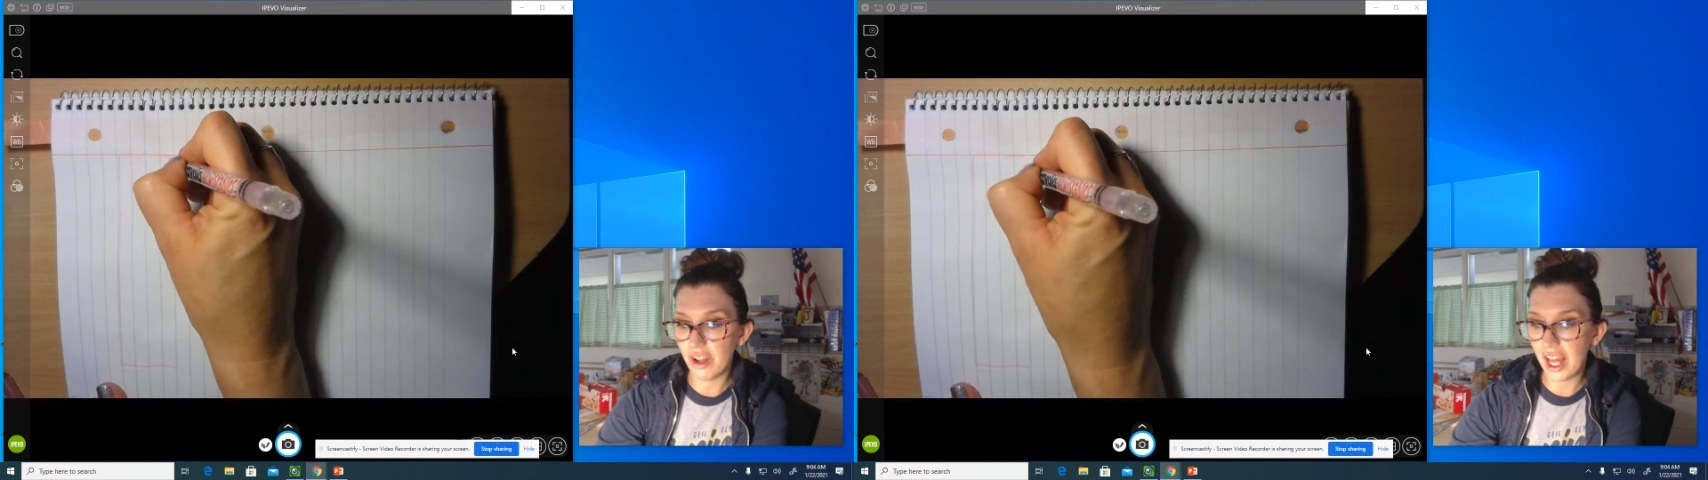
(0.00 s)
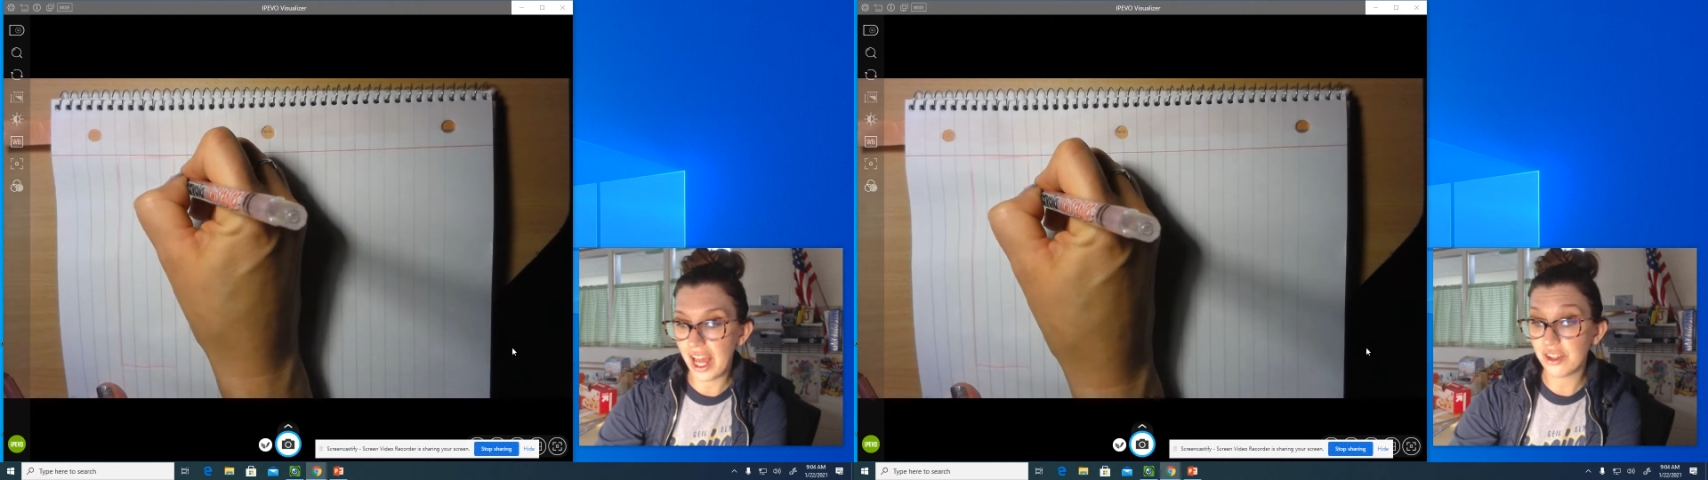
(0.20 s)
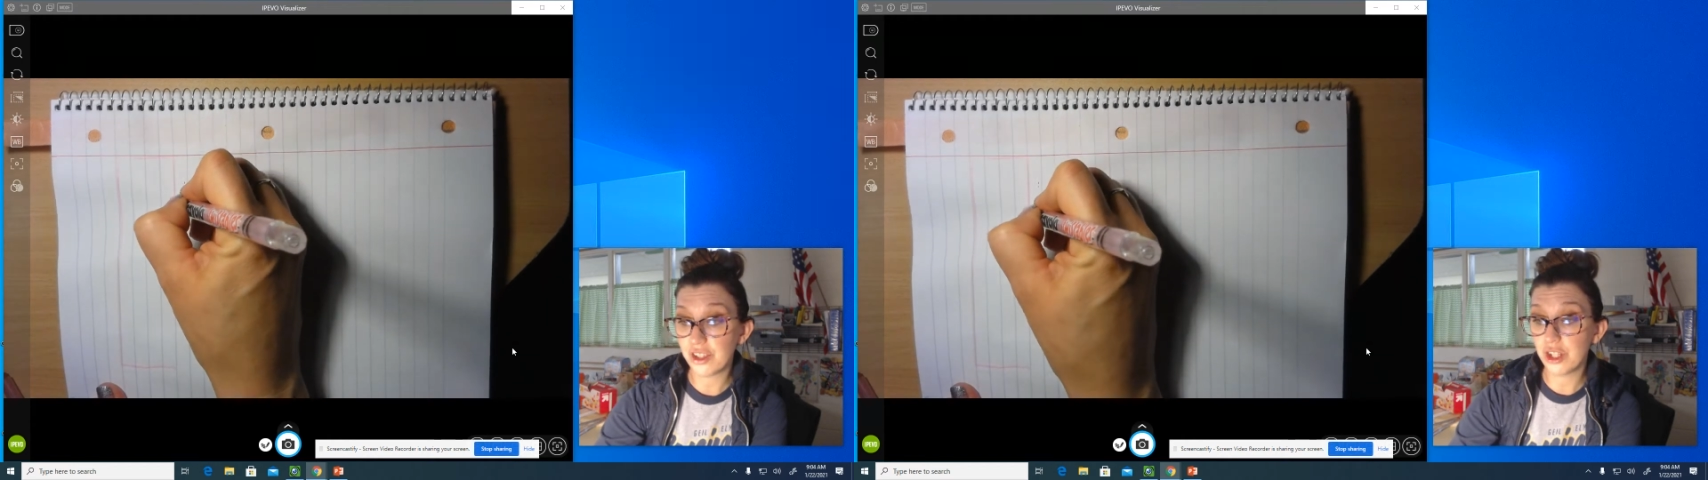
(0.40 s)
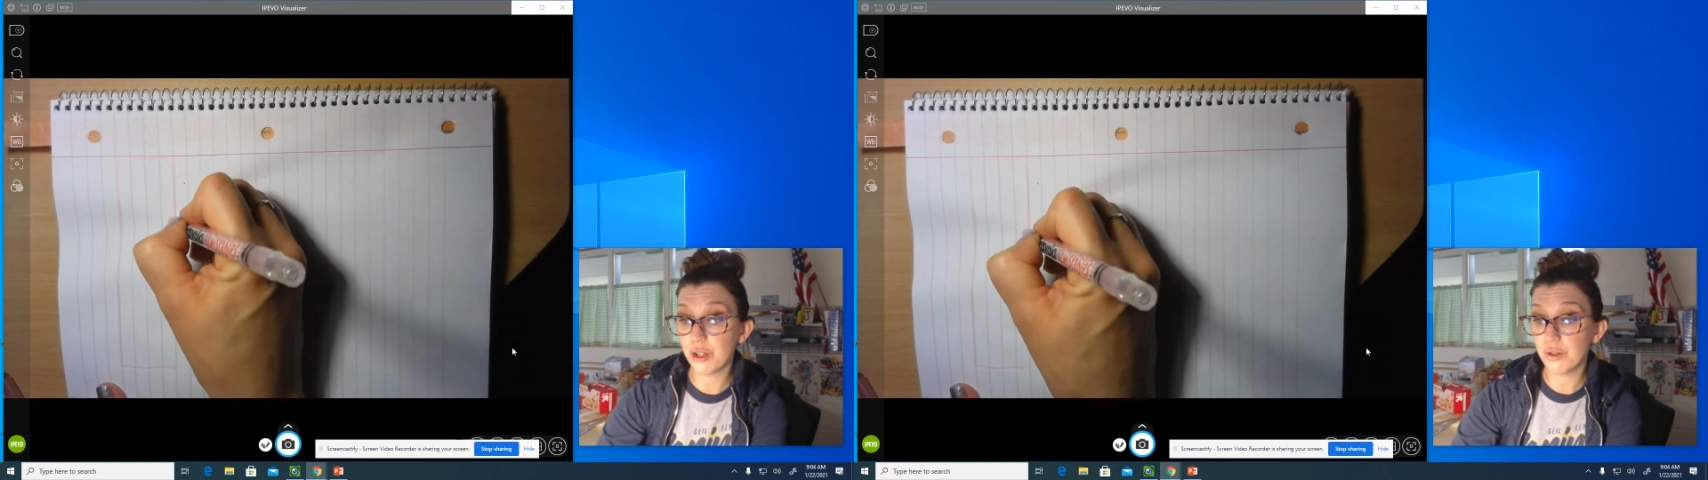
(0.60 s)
has two